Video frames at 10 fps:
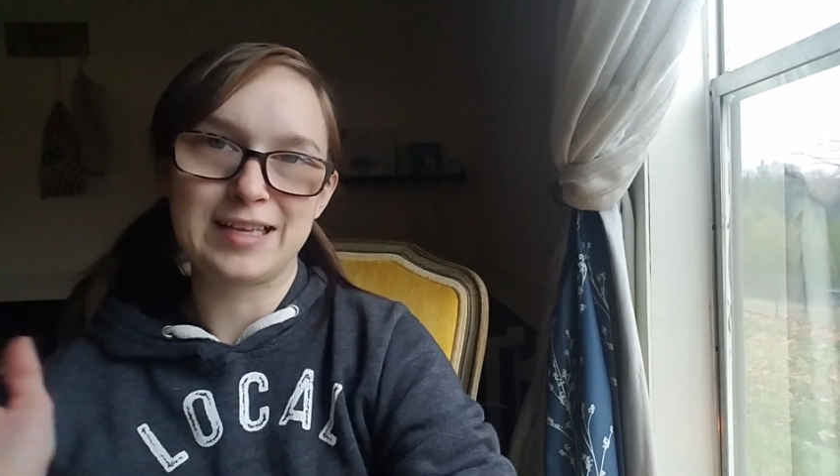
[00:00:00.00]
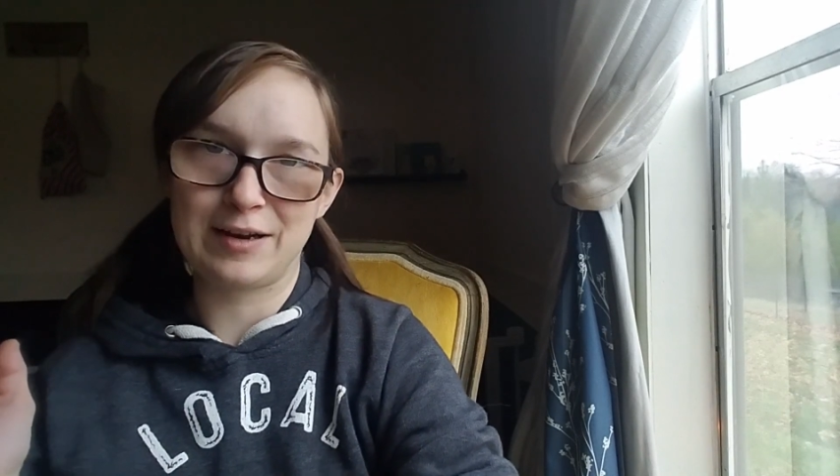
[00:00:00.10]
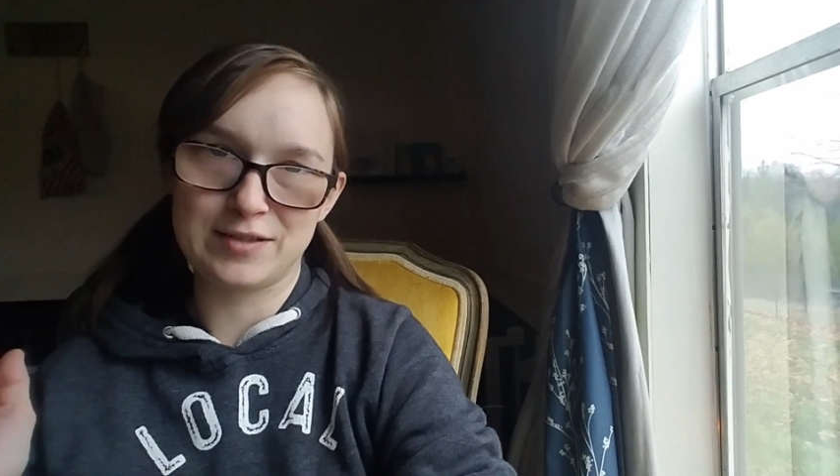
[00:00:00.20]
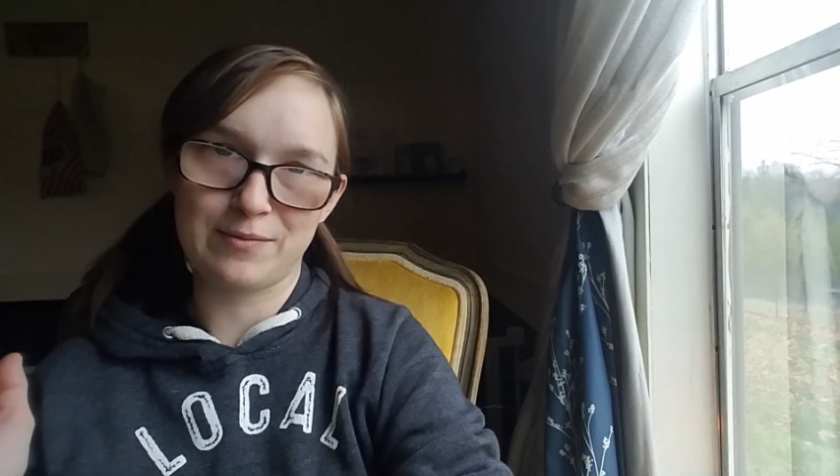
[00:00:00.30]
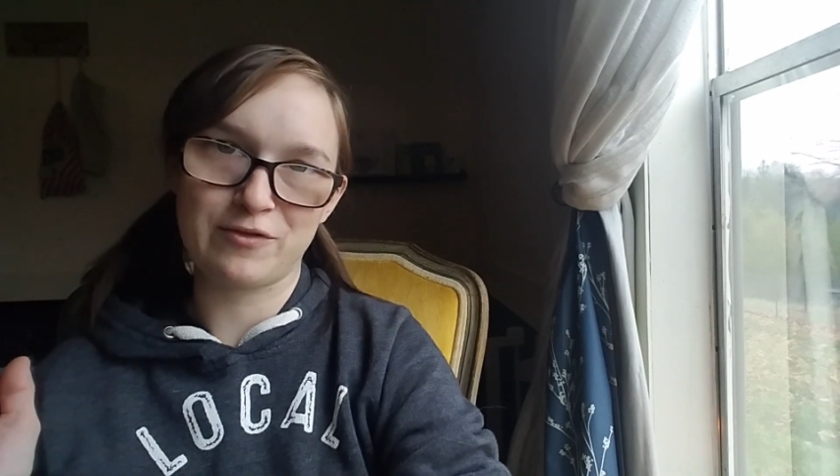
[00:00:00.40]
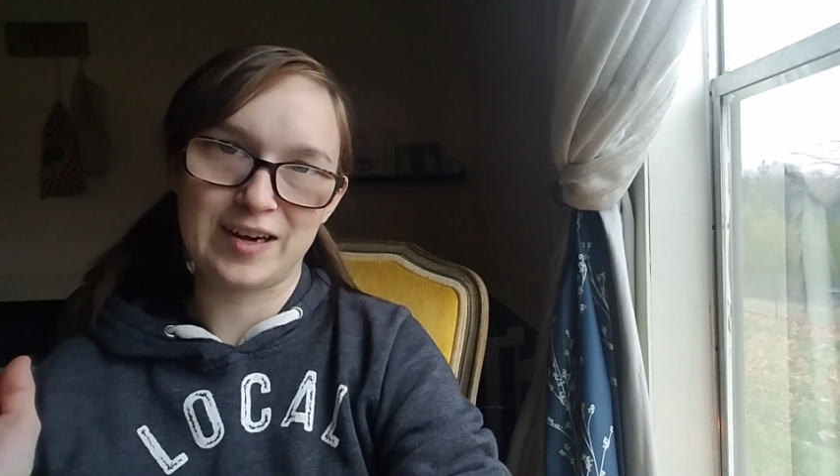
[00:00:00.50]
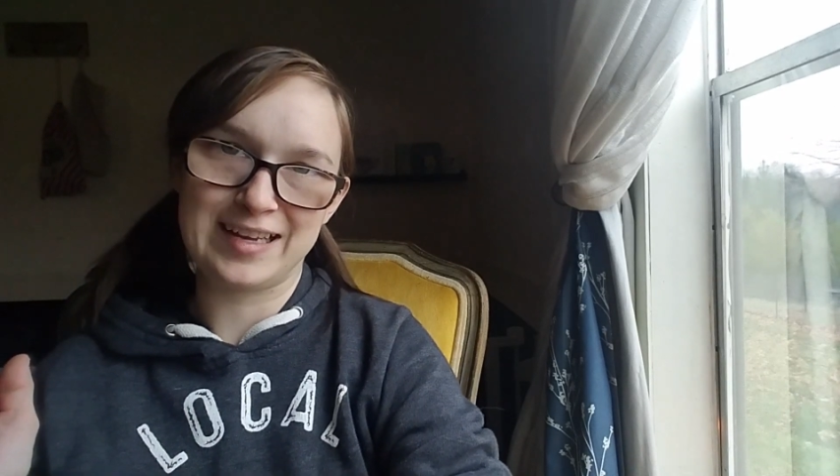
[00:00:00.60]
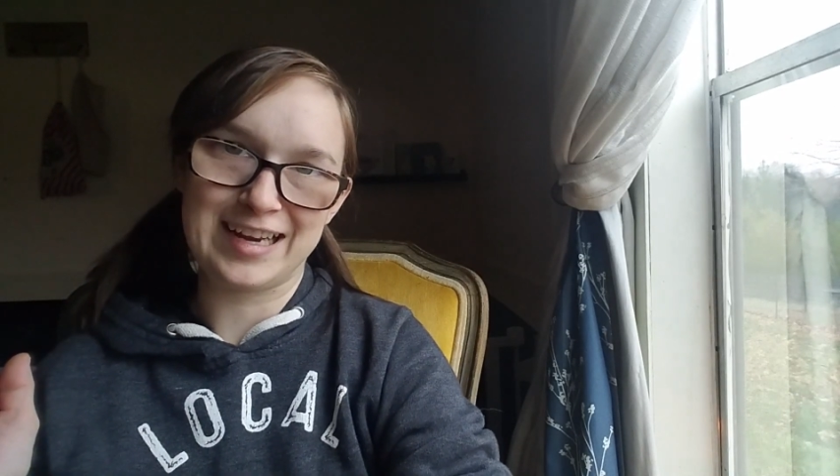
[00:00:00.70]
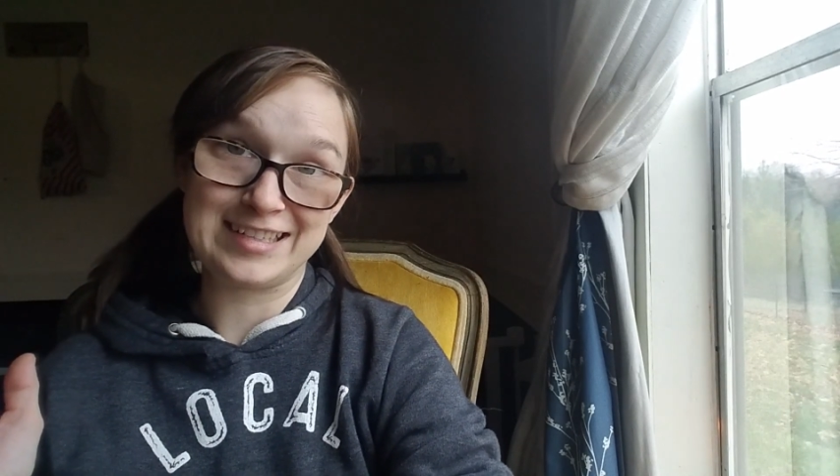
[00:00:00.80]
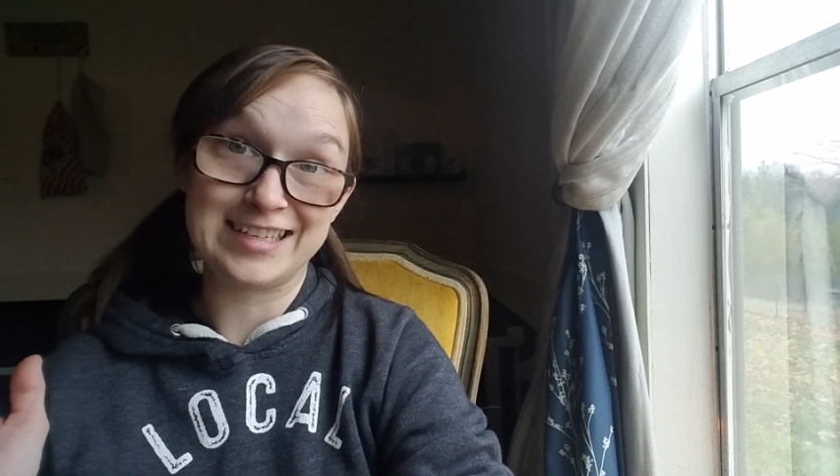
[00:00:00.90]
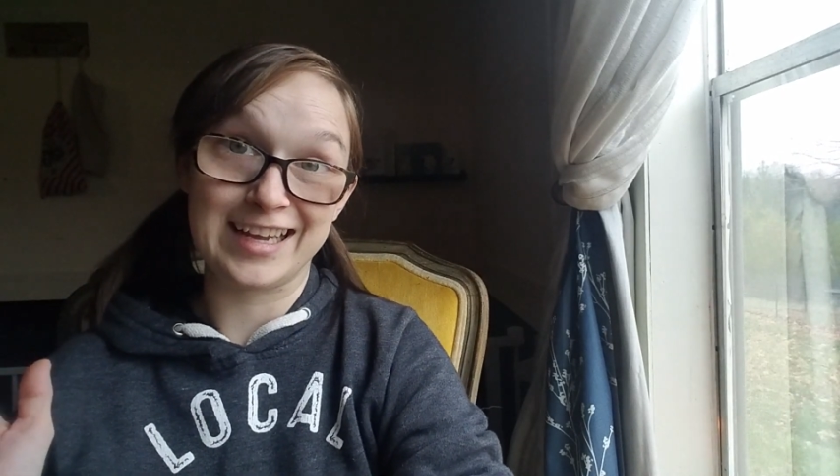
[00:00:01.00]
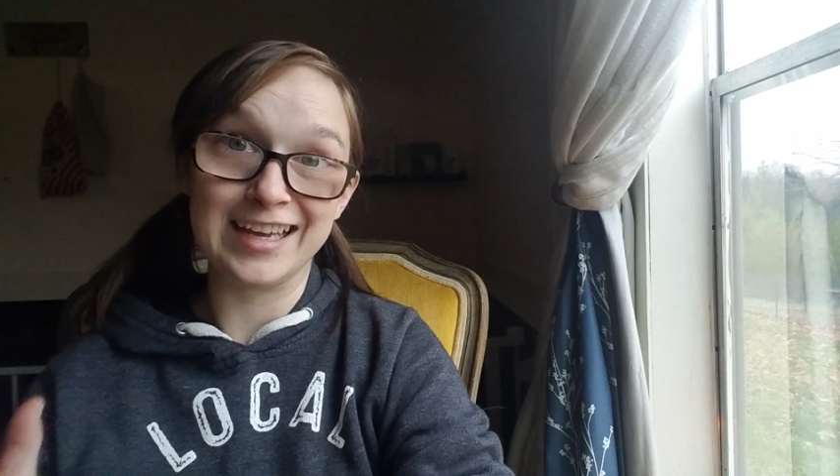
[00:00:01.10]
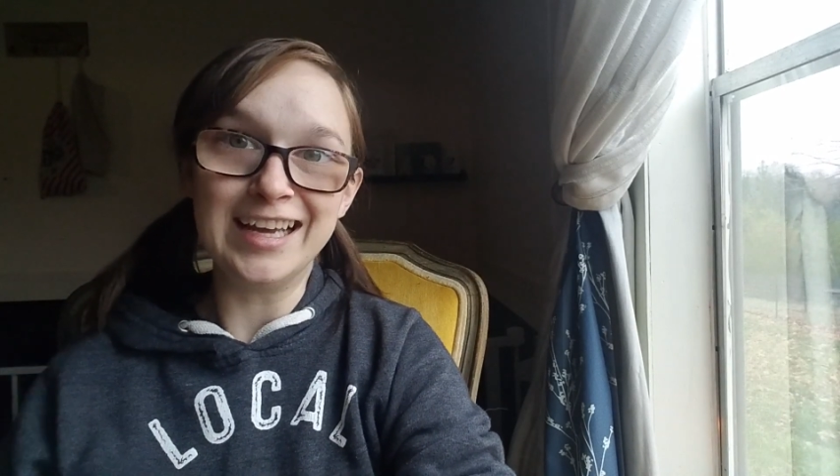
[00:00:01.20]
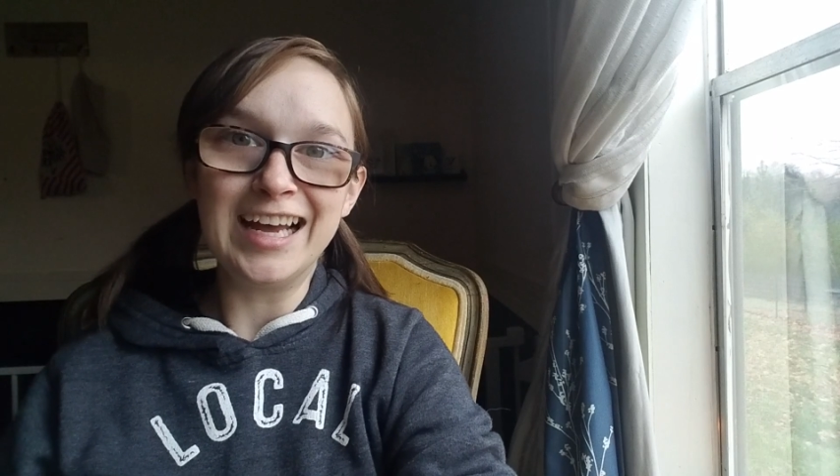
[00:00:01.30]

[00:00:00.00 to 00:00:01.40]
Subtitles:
I was up for any kind of tea.